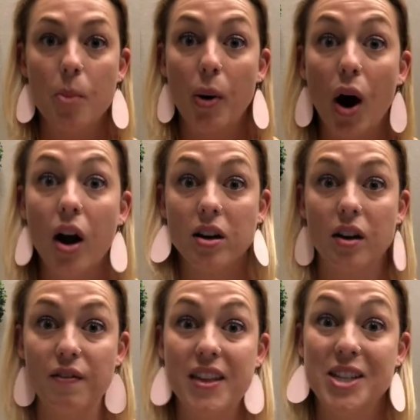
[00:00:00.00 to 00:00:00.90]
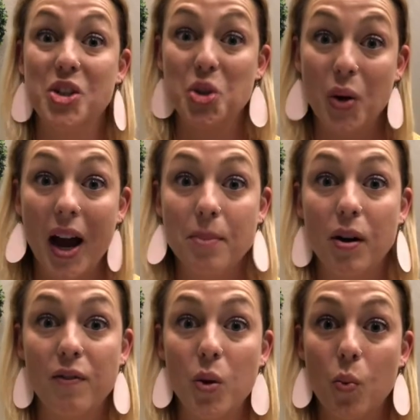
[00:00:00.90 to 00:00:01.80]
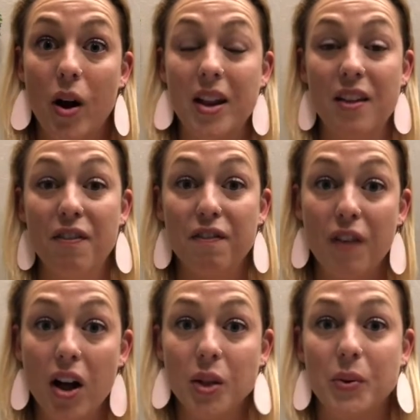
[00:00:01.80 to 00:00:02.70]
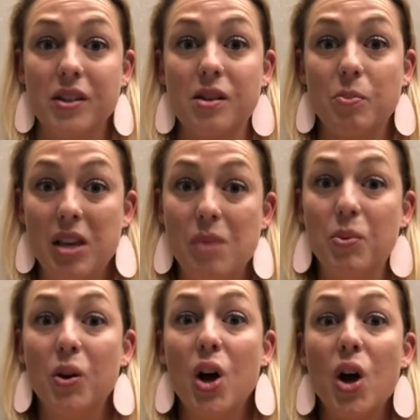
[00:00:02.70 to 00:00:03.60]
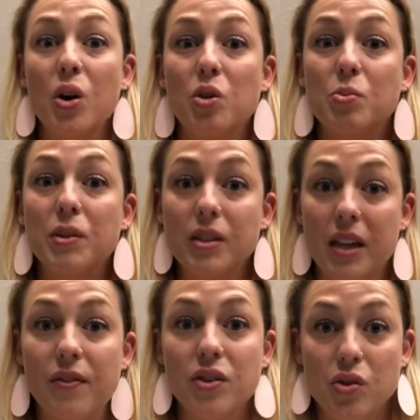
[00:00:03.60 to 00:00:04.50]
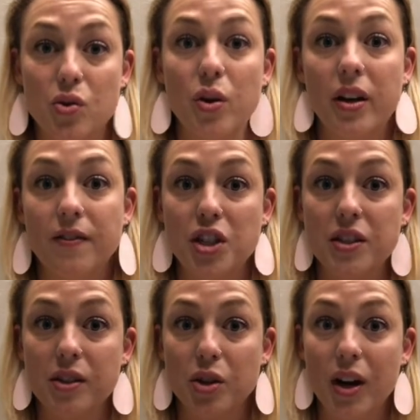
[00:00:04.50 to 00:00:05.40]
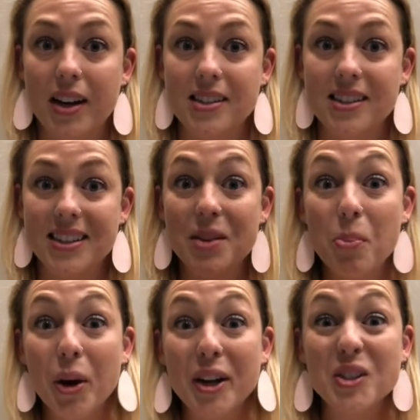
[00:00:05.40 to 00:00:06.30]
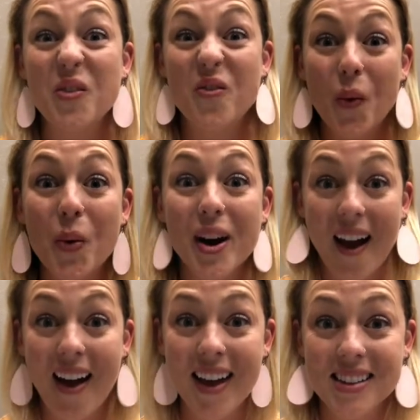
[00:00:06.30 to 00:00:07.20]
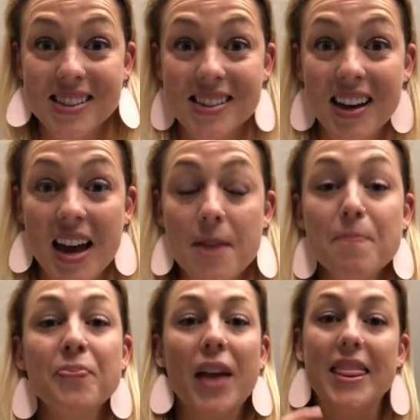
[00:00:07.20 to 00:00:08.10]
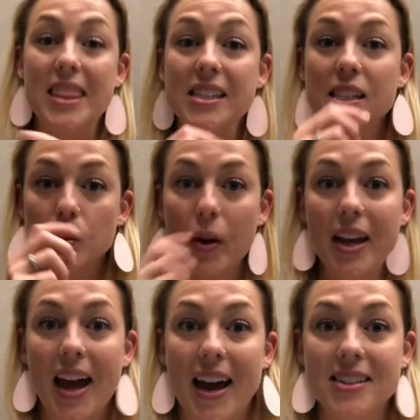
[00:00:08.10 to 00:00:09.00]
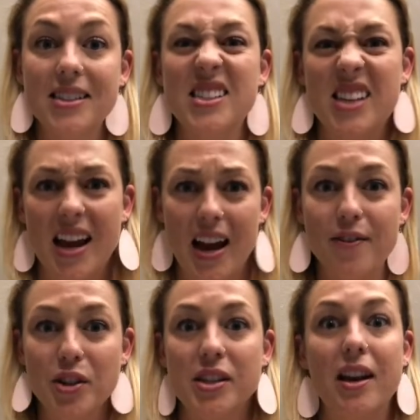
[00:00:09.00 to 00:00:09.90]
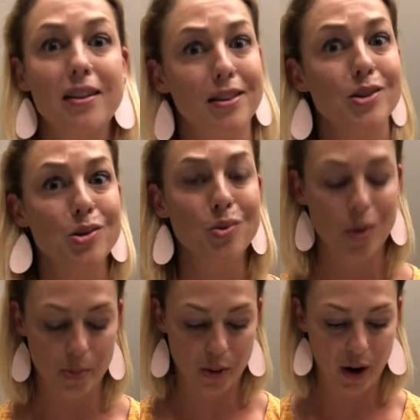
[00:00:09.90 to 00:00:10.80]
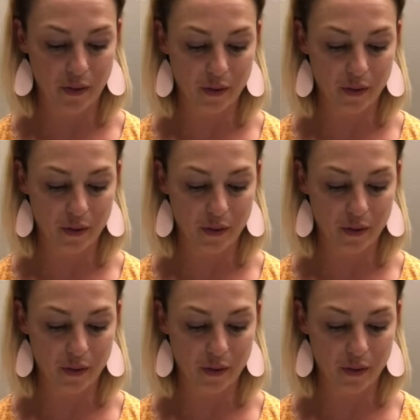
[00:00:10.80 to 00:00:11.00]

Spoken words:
part of this tribe of the one, the followers, the people who believe in the story of Jesus Christ. The prayer's for us. And this is what he has to say after saying, "This is who I'm praying